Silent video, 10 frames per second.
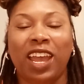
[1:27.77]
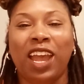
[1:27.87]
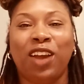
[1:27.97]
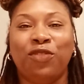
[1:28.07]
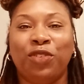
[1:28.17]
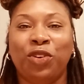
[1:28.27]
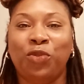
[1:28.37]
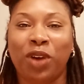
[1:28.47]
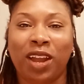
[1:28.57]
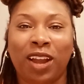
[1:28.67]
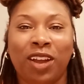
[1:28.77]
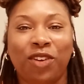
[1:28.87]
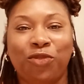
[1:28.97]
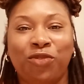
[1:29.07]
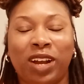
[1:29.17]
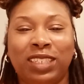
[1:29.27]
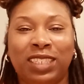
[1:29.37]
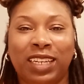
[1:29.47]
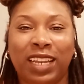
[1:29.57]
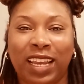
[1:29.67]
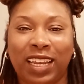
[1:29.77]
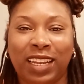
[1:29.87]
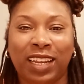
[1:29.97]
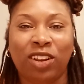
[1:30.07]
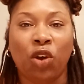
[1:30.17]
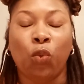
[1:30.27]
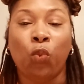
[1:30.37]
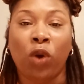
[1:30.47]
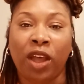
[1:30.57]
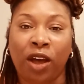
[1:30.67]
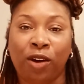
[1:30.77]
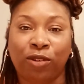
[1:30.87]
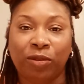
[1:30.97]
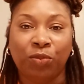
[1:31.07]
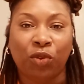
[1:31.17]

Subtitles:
everywhere resonated well.